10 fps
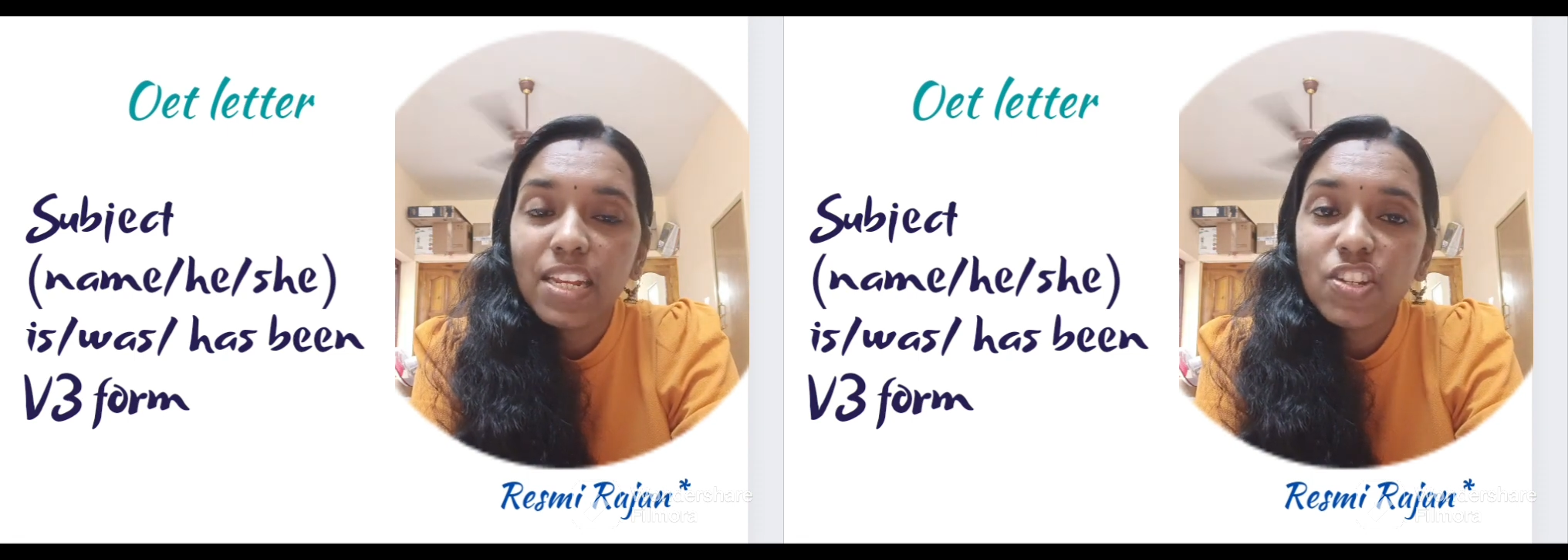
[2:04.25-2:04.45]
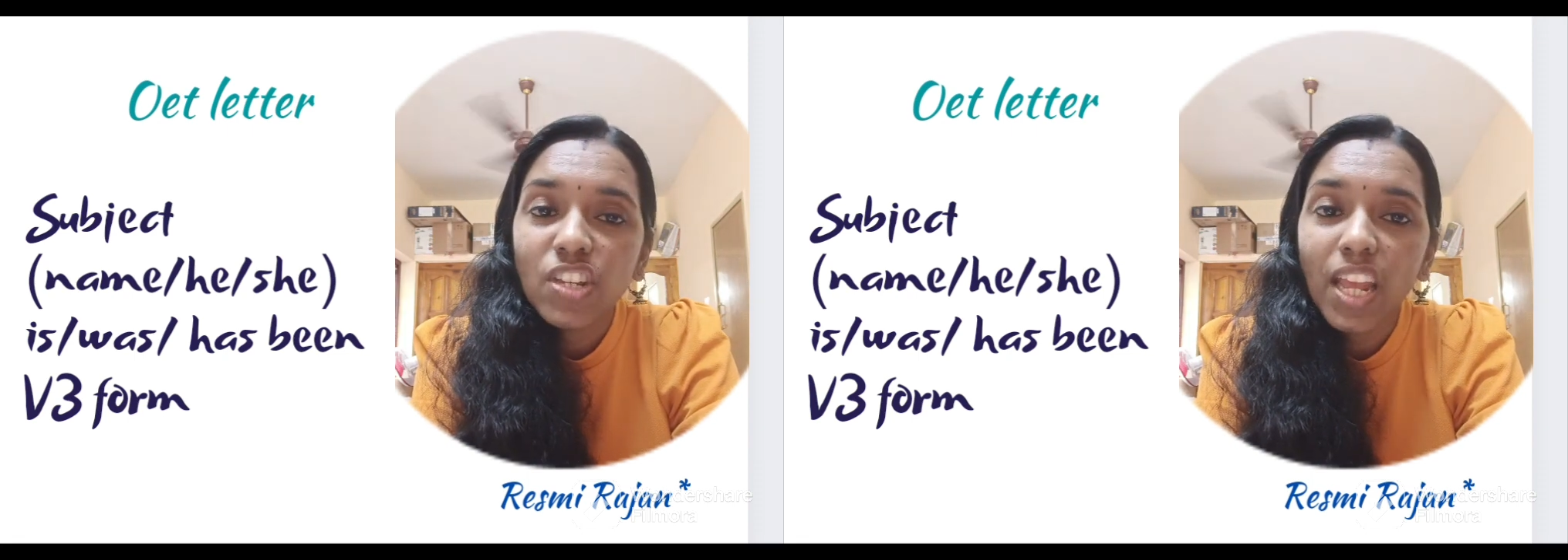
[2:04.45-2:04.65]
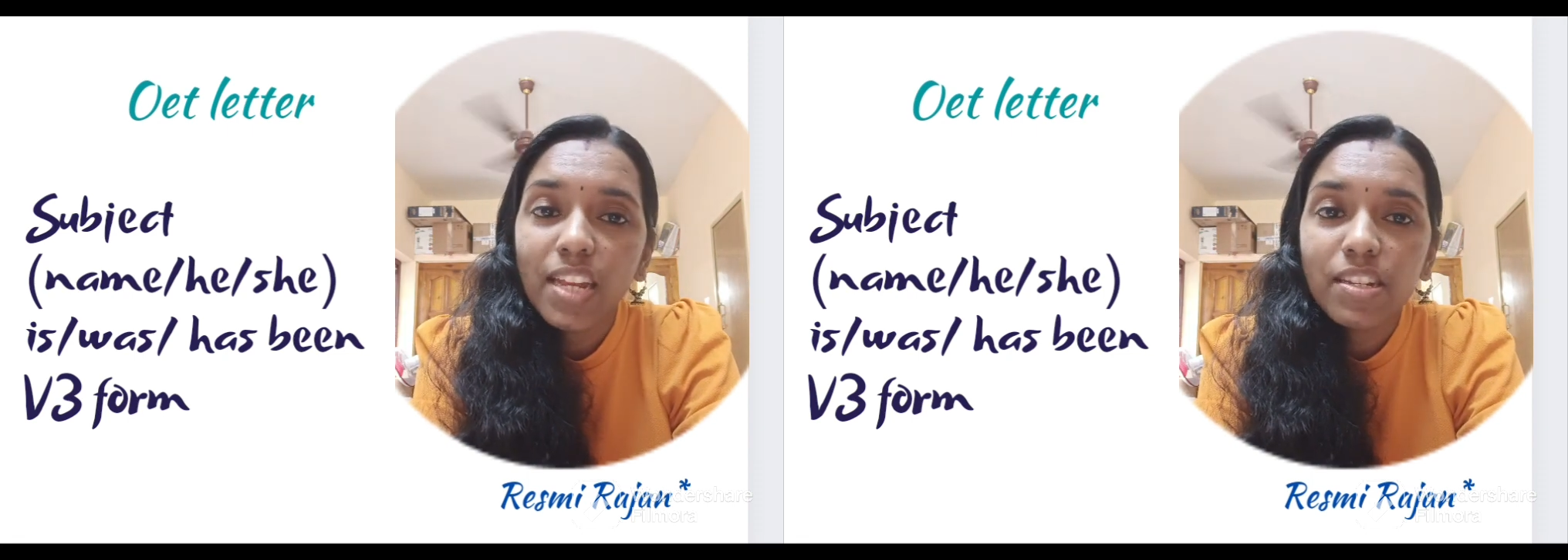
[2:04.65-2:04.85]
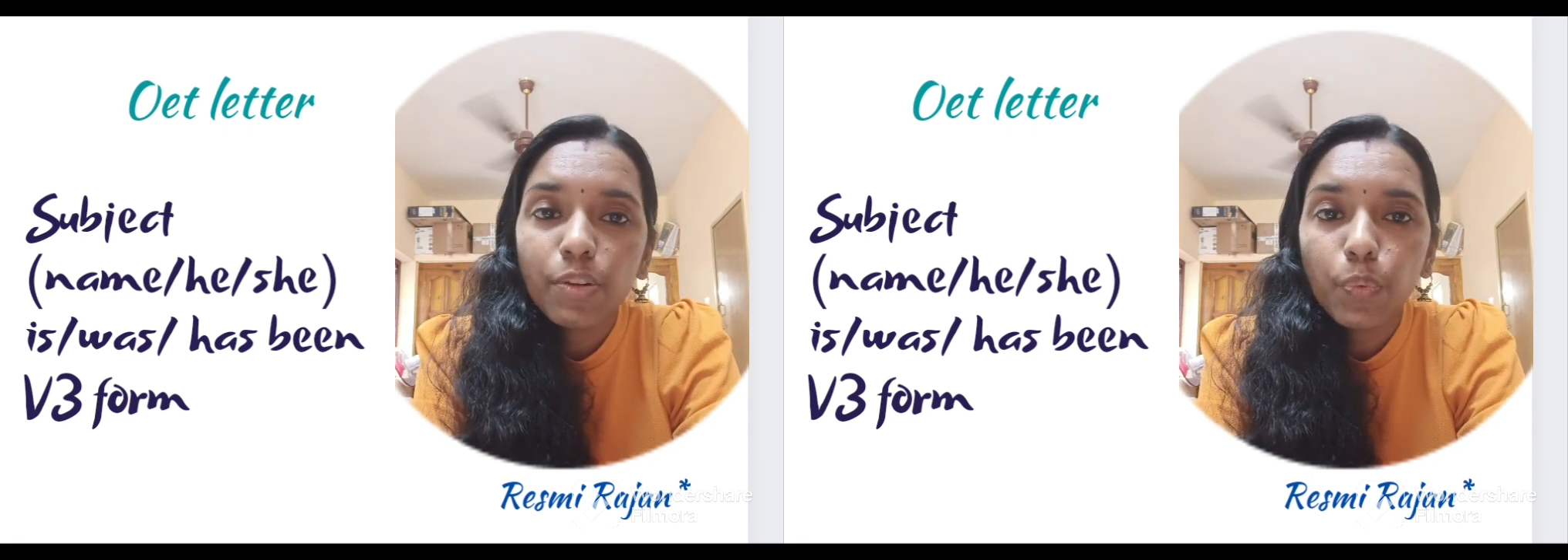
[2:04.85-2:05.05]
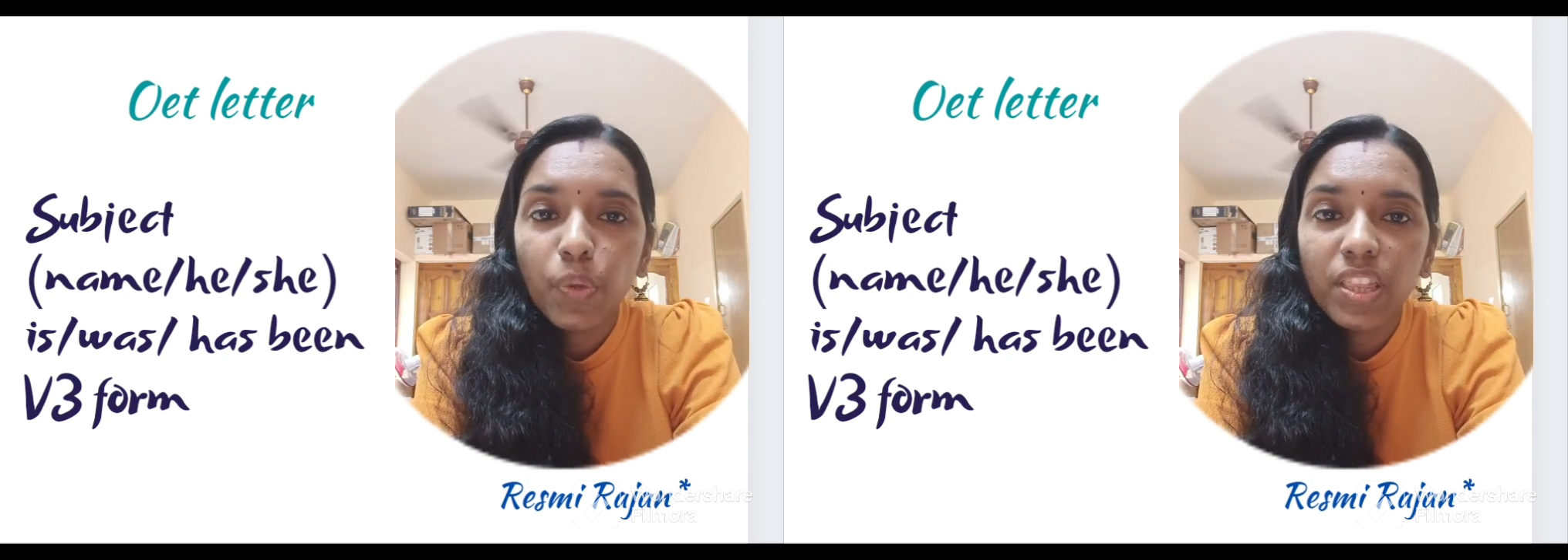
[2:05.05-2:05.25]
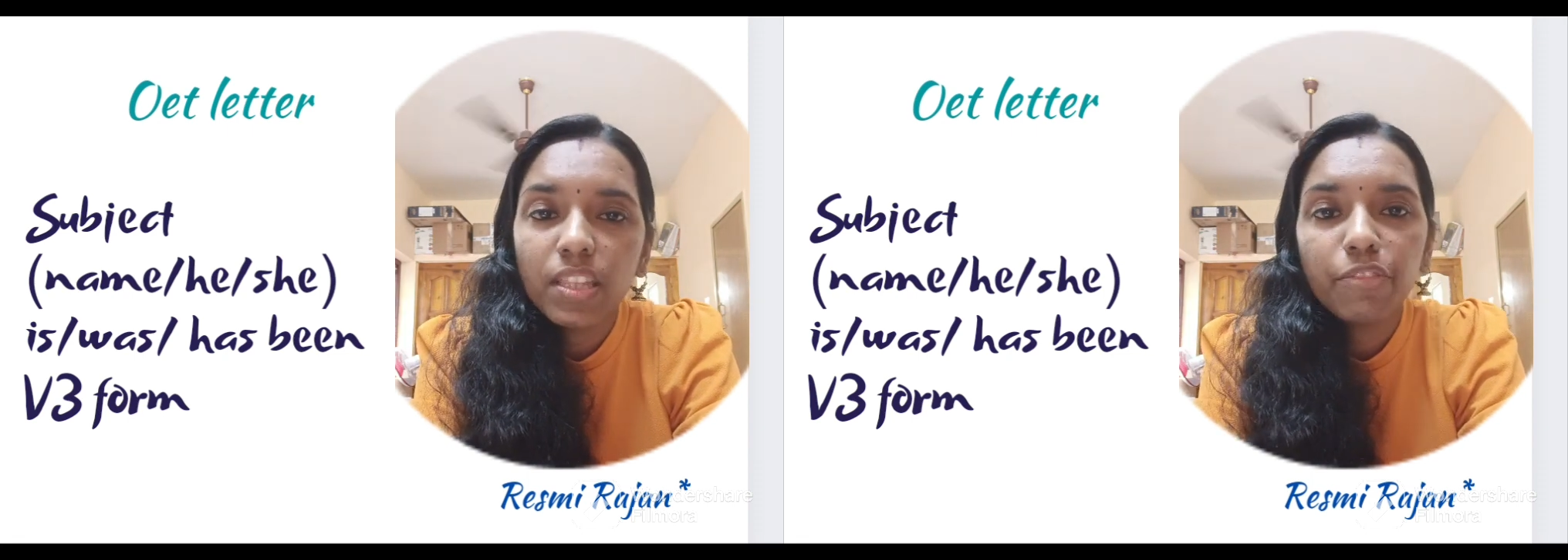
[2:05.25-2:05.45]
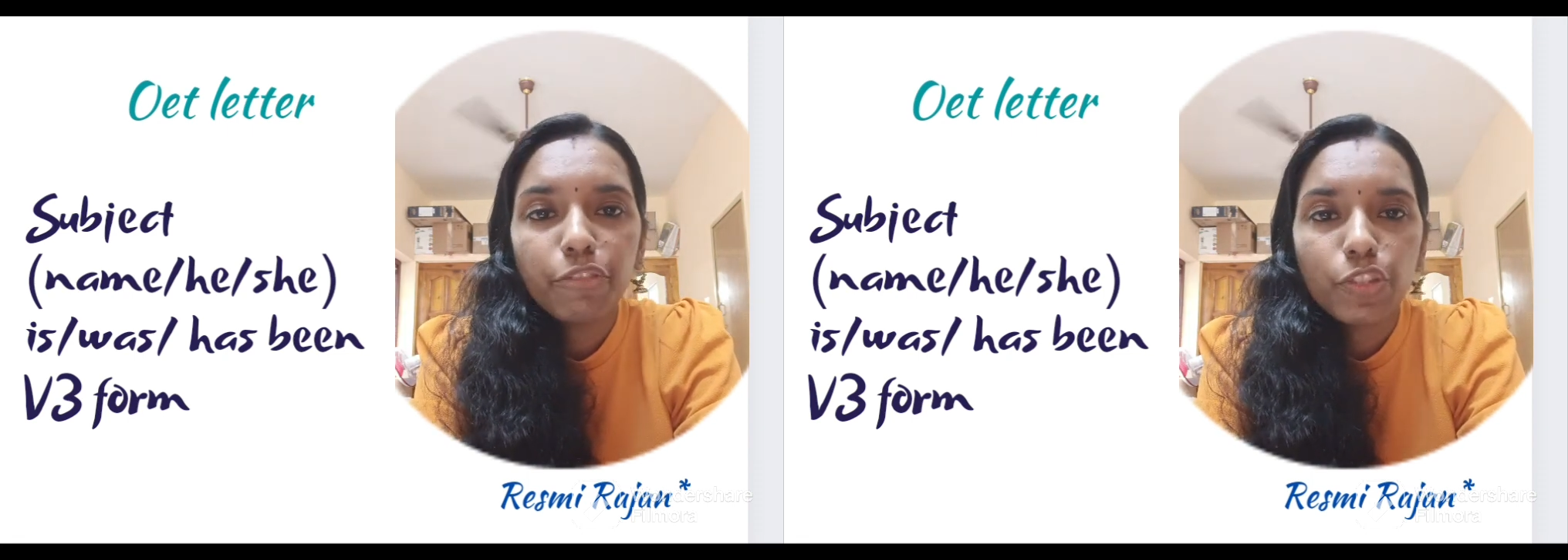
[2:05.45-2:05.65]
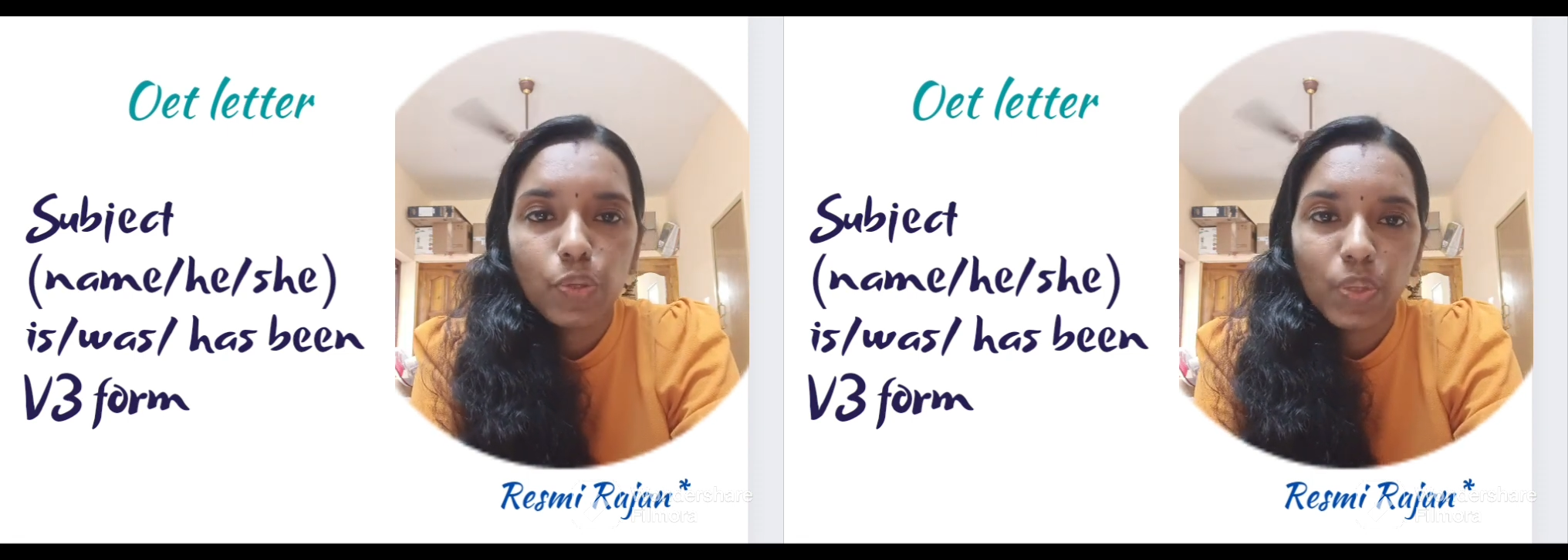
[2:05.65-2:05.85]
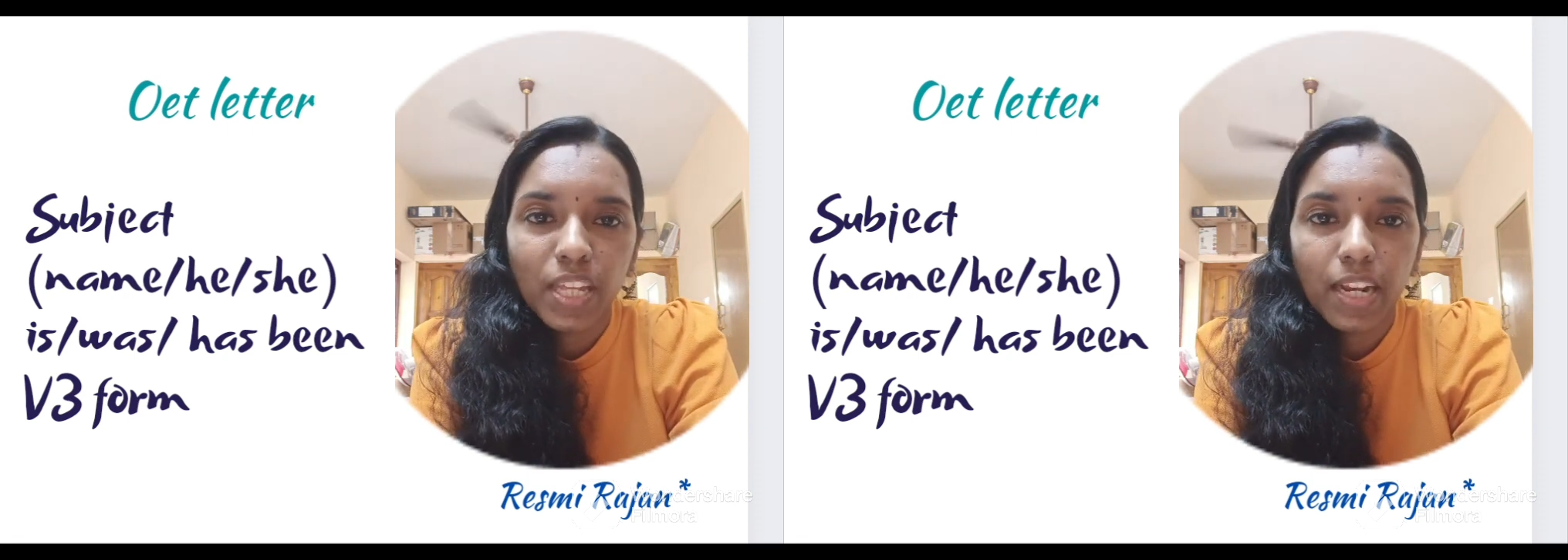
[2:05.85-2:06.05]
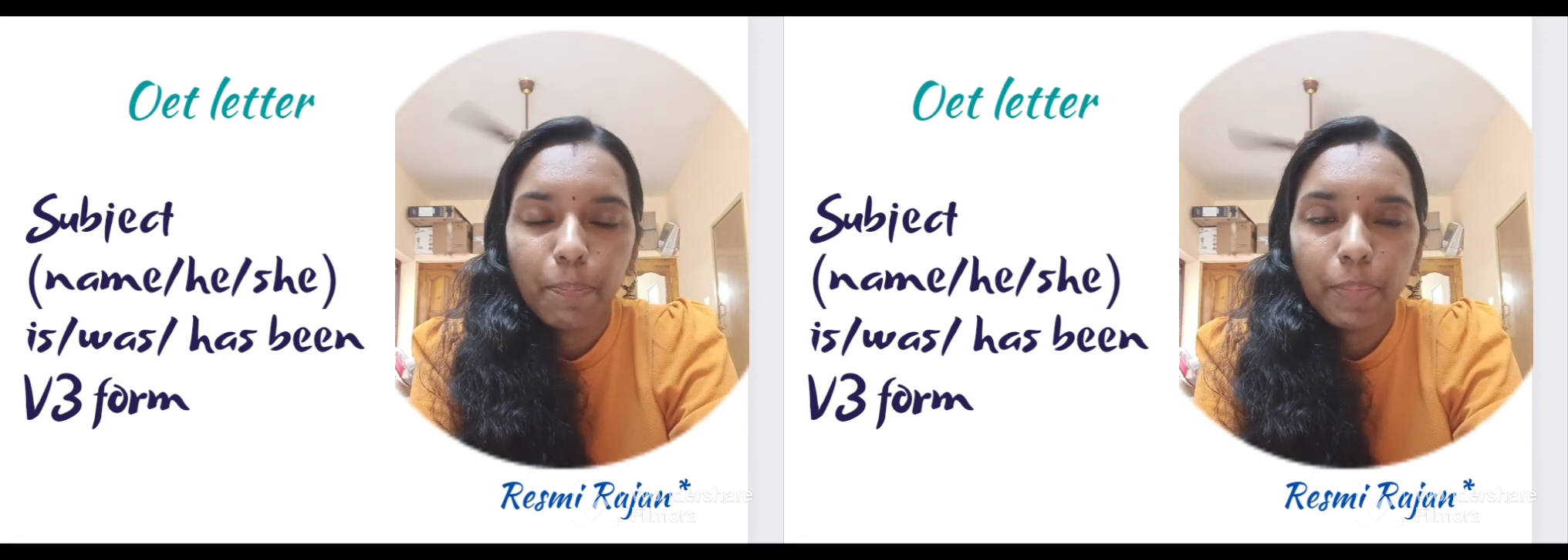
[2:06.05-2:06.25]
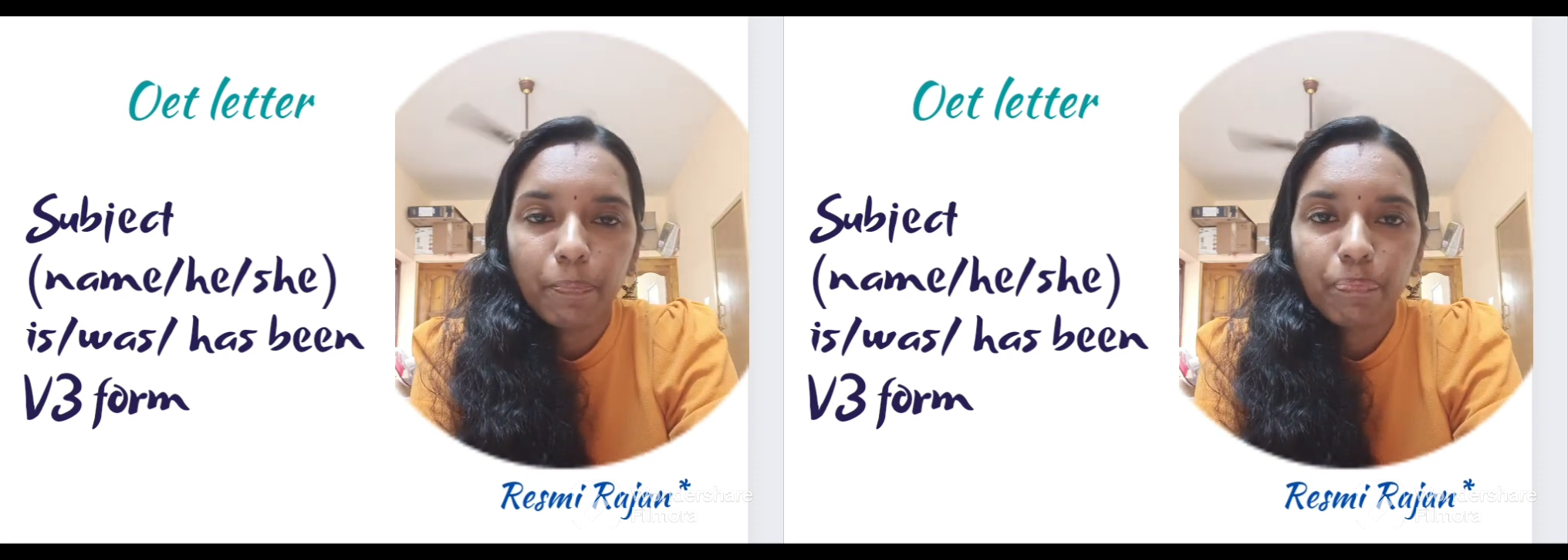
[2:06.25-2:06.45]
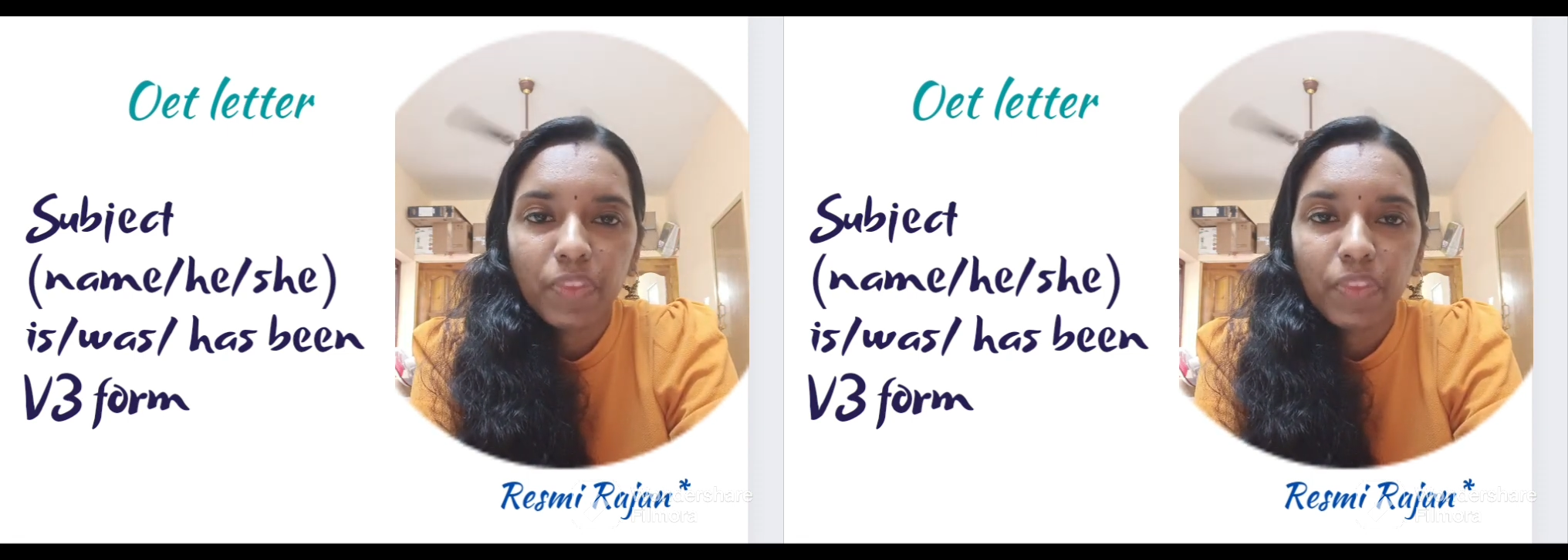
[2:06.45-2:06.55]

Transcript: initiated with the physiotherapy.